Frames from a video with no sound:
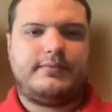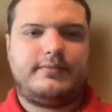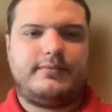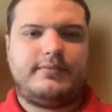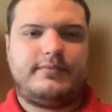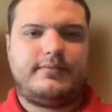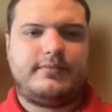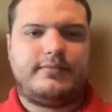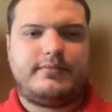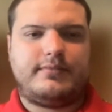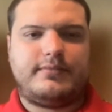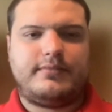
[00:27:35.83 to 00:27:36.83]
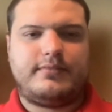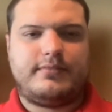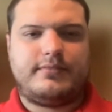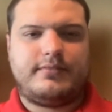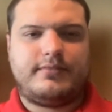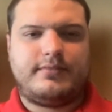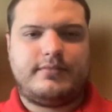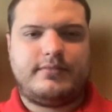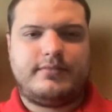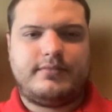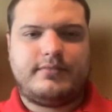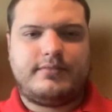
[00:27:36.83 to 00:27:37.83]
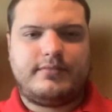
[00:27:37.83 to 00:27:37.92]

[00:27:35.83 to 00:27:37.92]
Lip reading: No one is speaking in this clip.